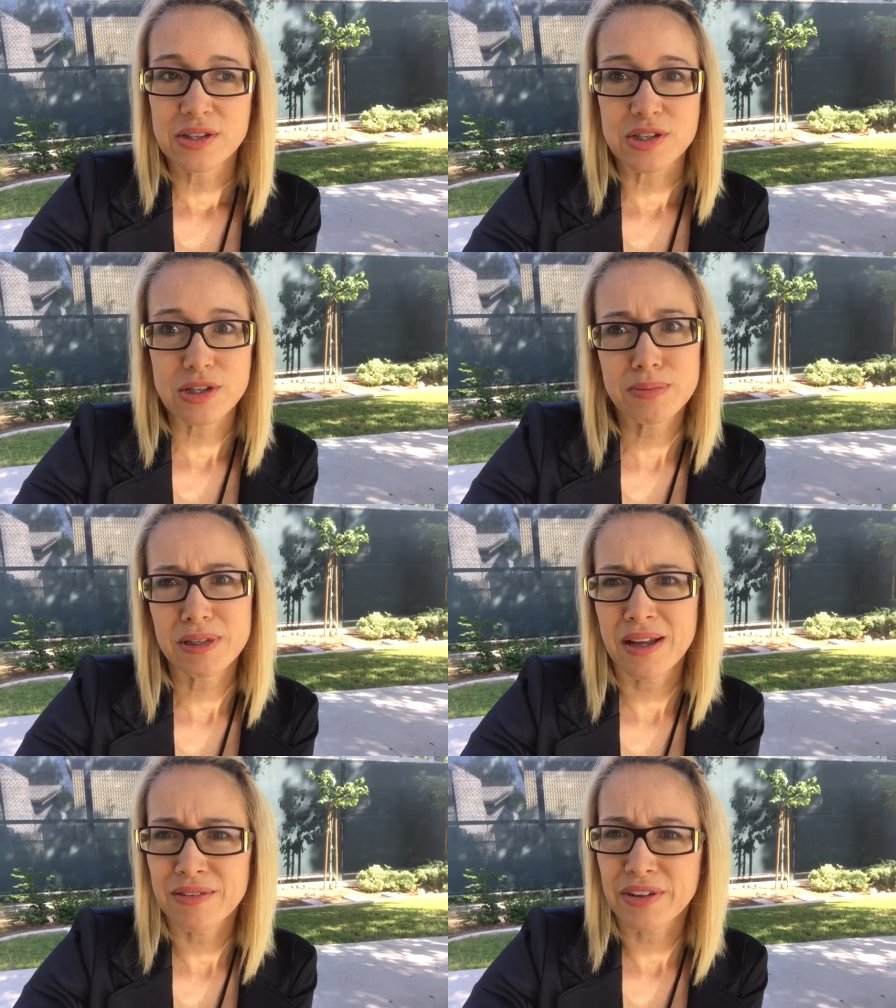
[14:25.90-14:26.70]
super
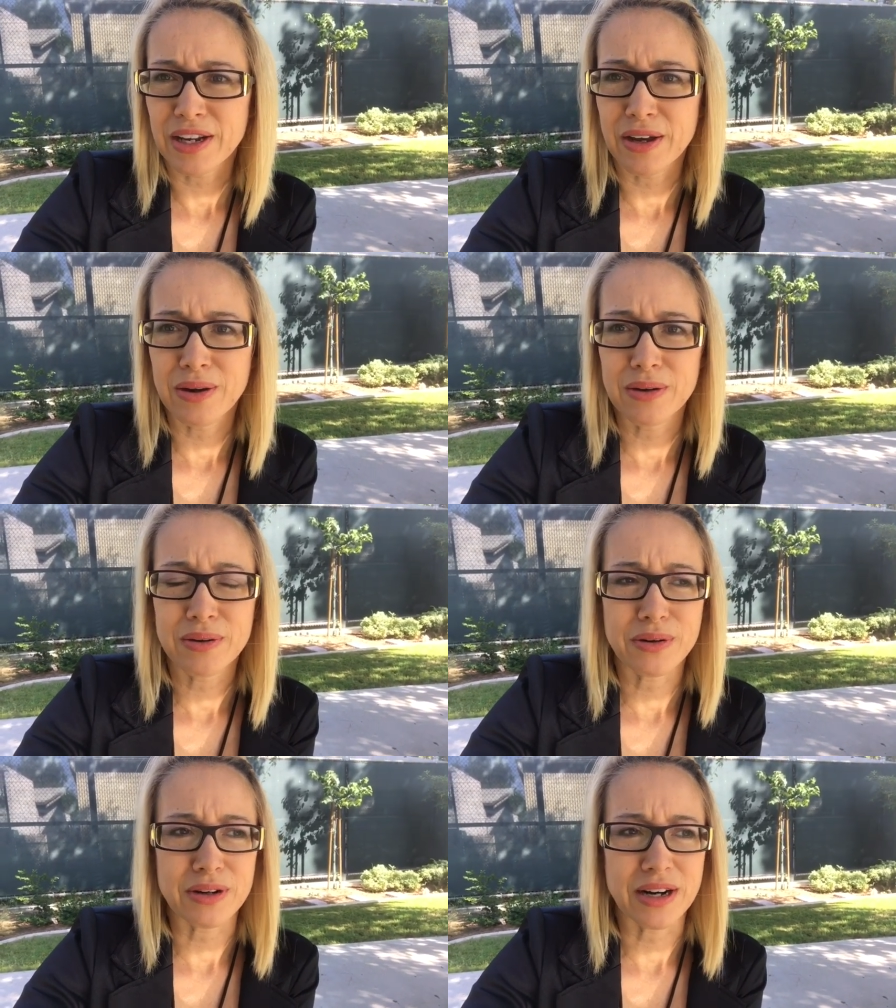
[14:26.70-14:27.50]
long
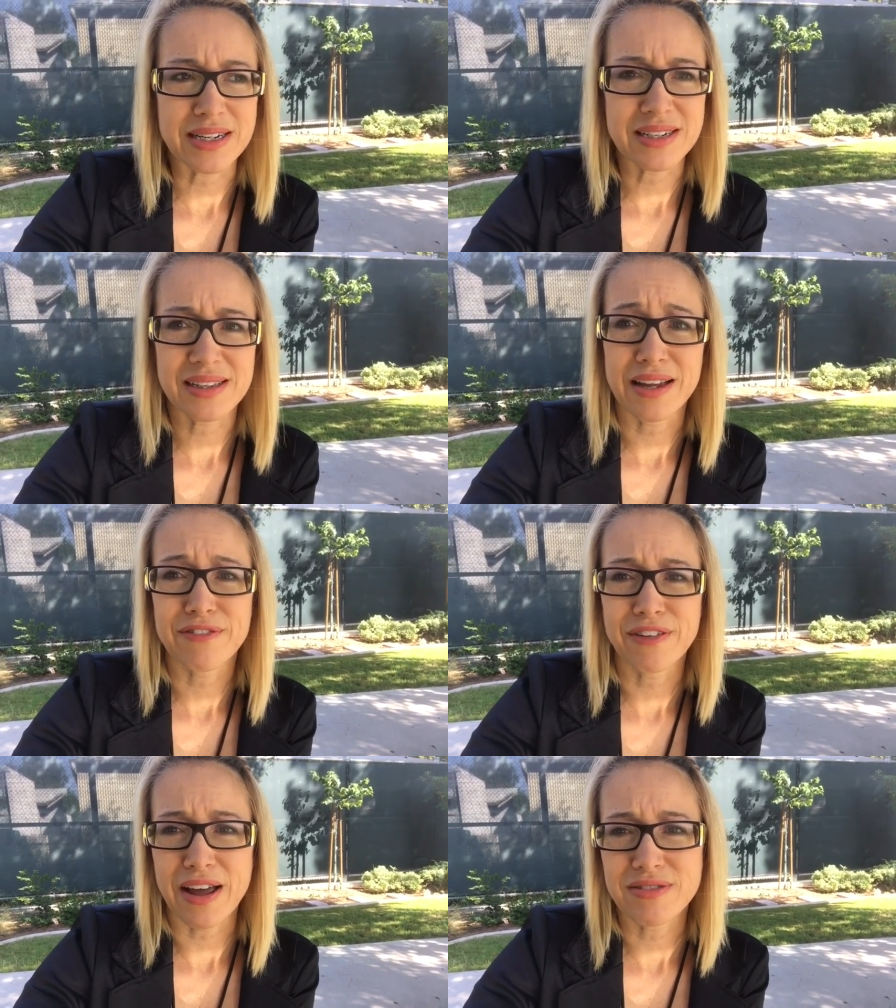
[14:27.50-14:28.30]
video or I did it like
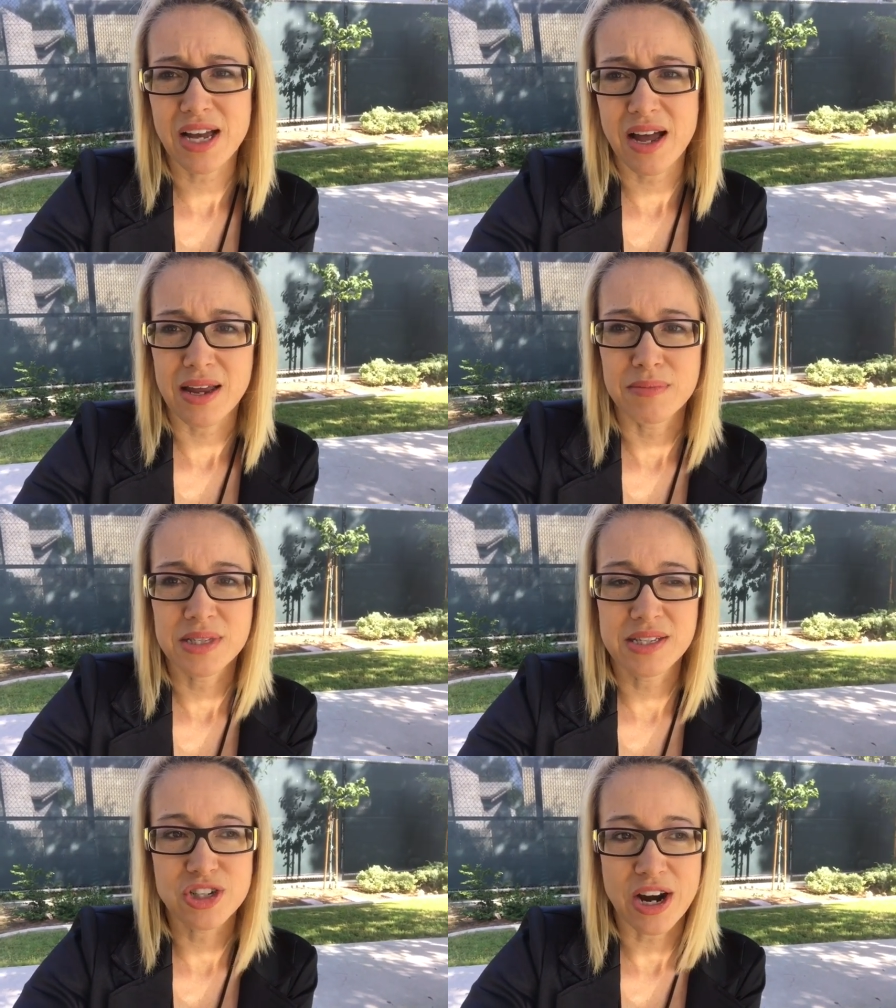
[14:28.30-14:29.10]
five
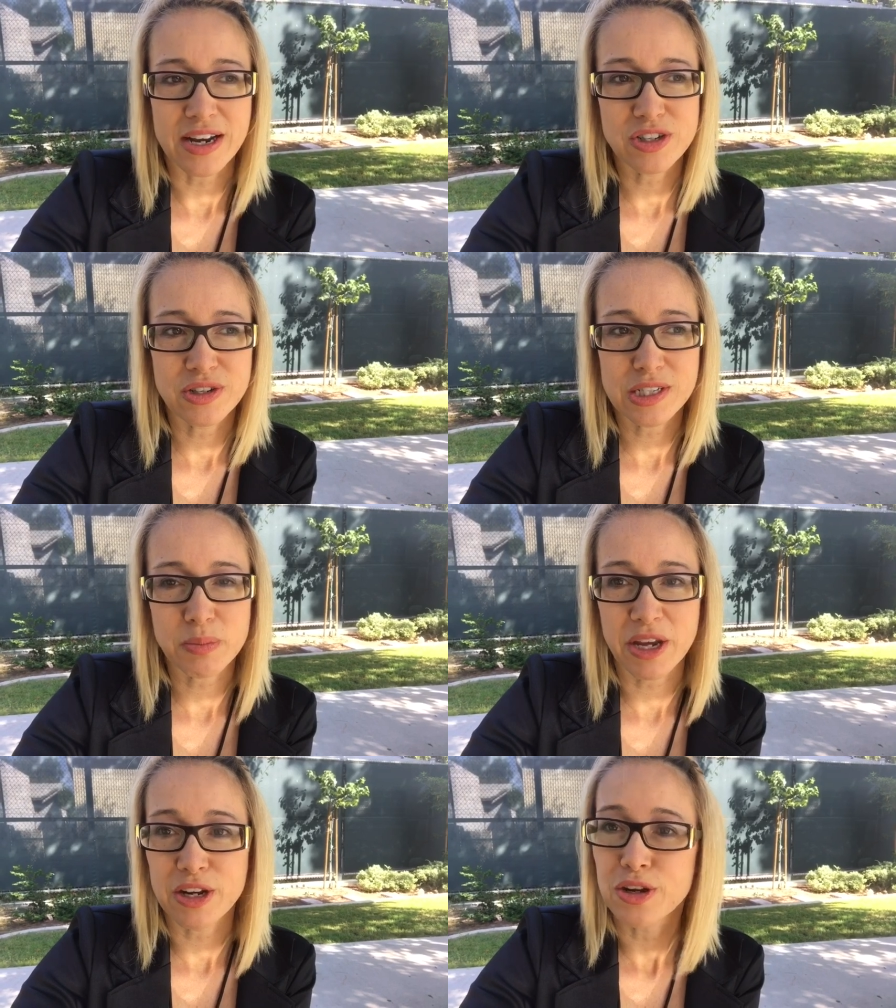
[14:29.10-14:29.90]
times trying to
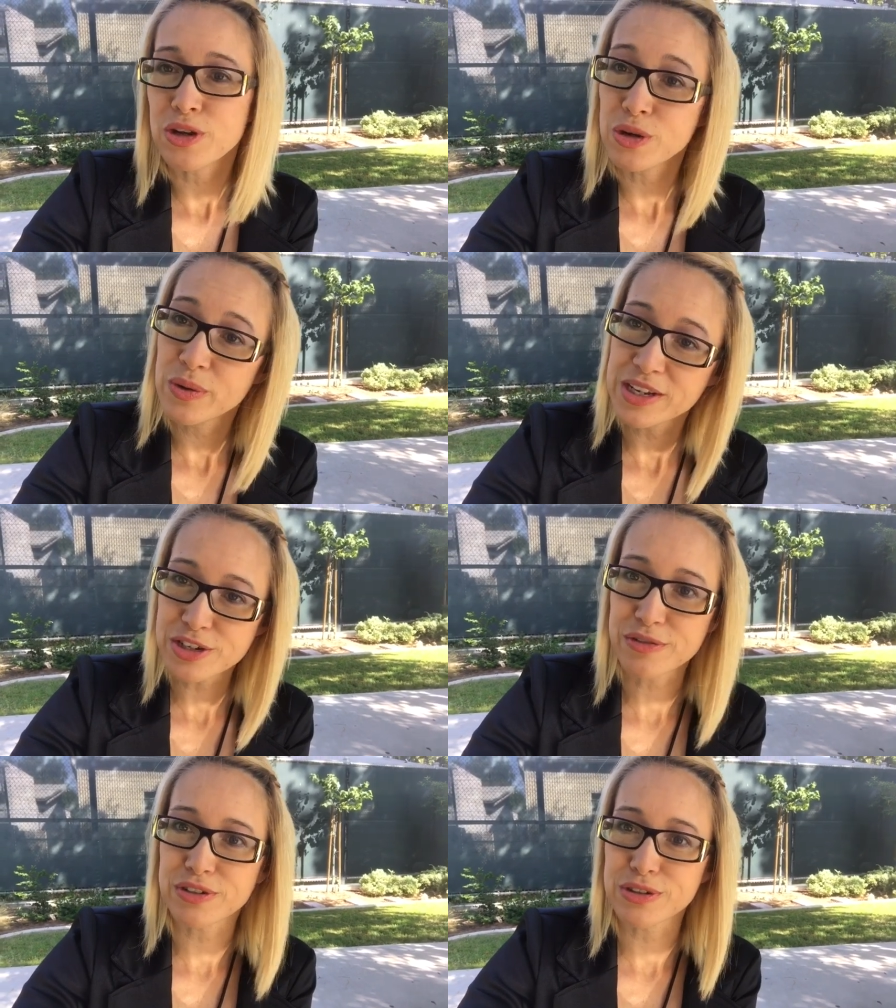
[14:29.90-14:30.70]
explain a new
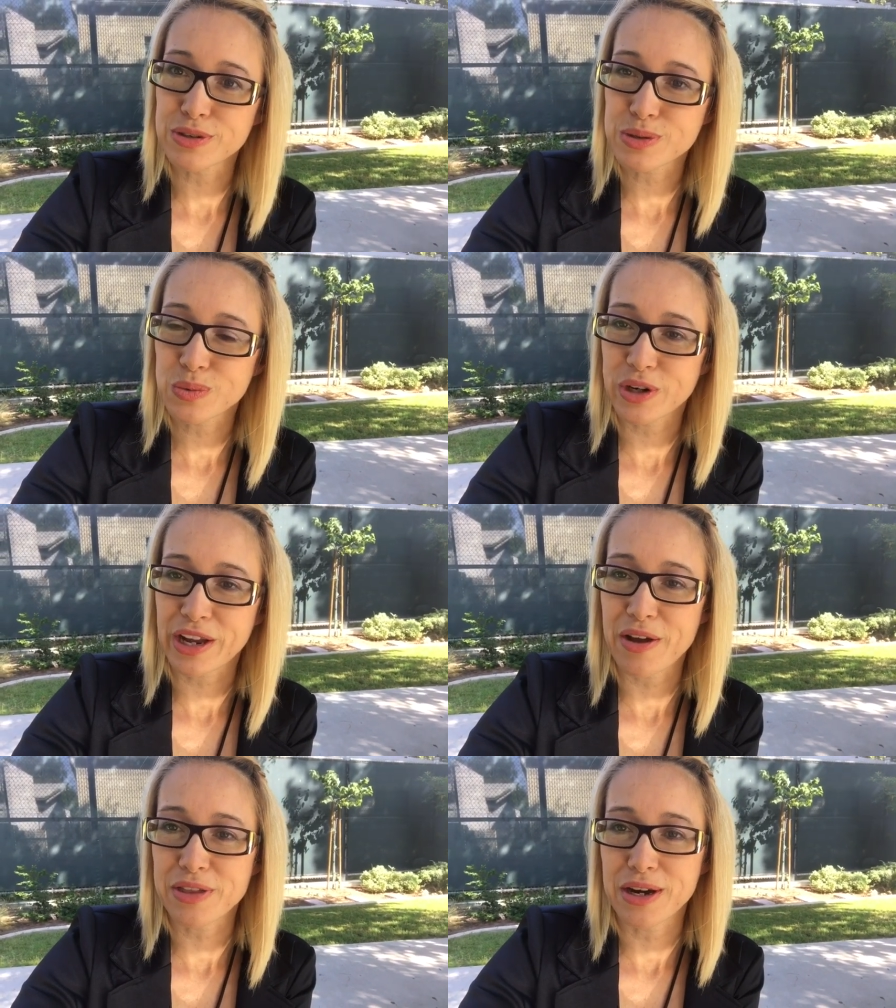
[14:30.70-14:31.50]
intervals
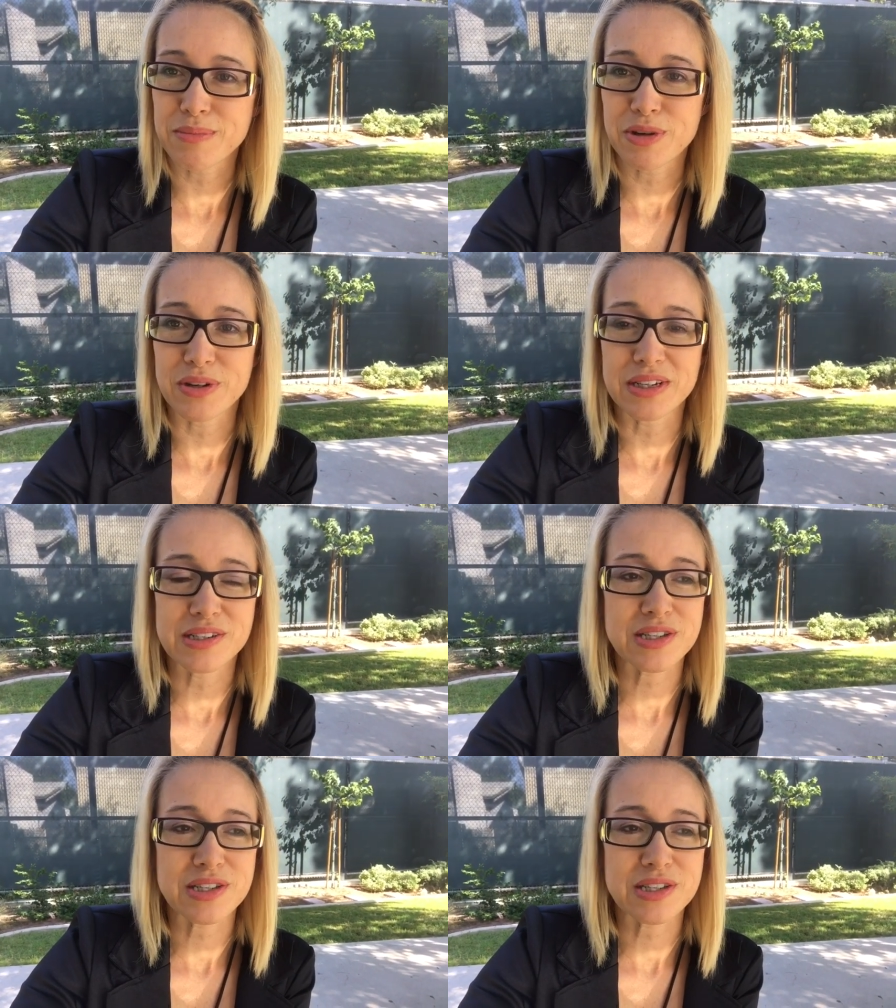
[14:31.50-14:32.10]
workout that I'm doing.